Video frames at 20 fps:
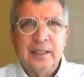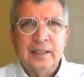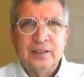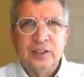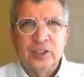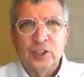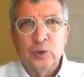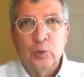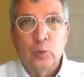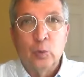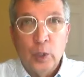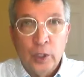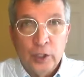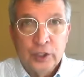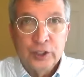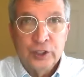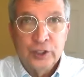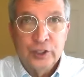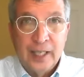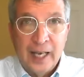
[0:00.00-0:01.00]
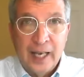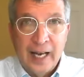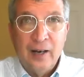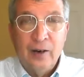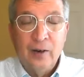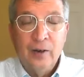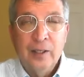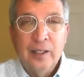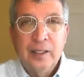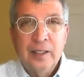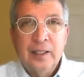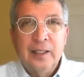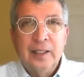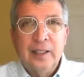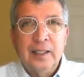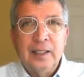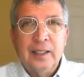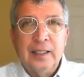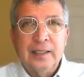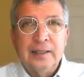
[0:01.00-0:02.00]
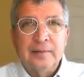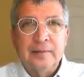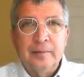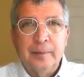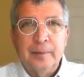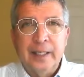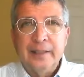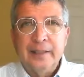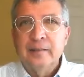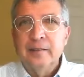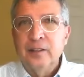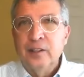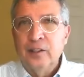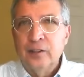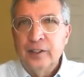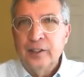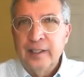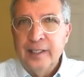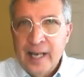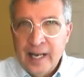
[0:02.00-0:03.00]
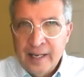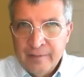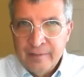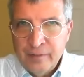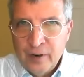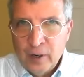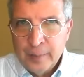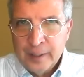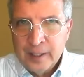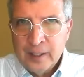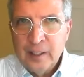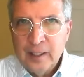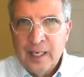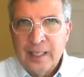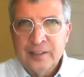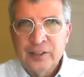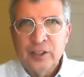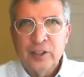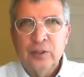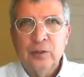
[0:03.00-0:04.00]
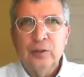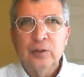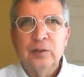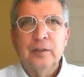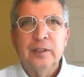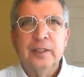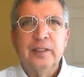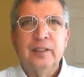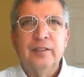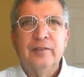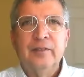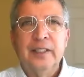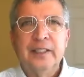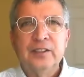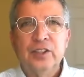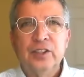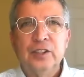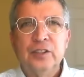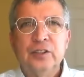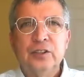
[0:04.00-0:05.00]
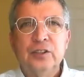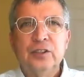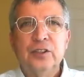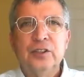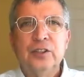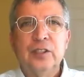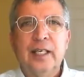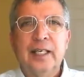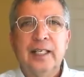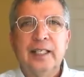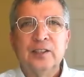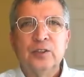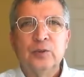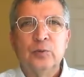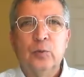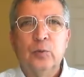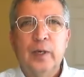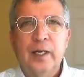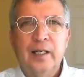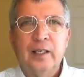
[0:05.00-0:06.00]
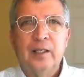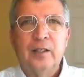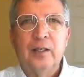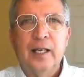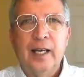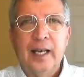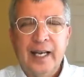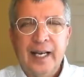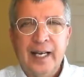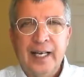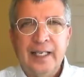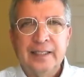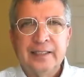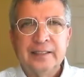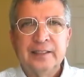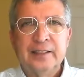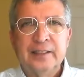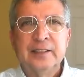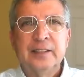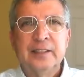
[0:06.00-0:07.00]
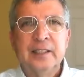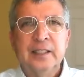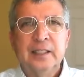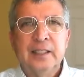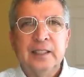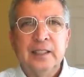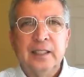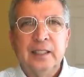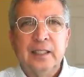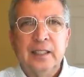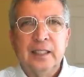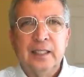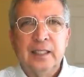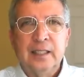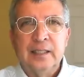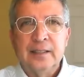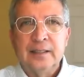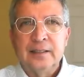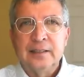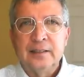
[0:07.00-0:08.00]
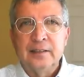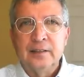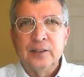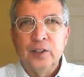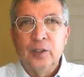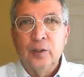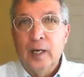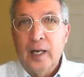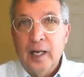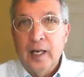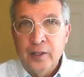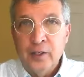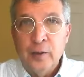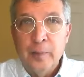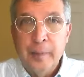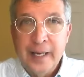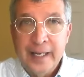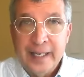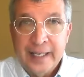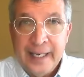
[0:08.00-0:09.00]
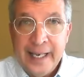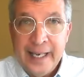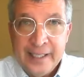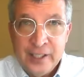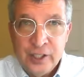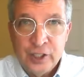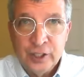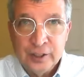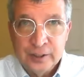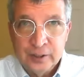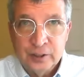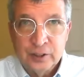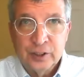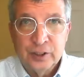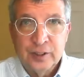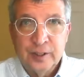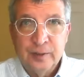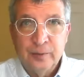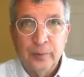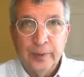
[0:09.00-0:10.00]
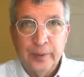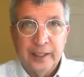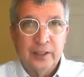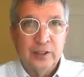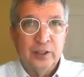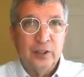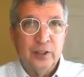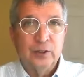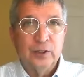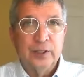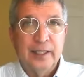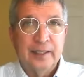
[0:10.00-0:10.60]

It's just worse now. But the non-pharmacological interventions, as well as other medications that we can use,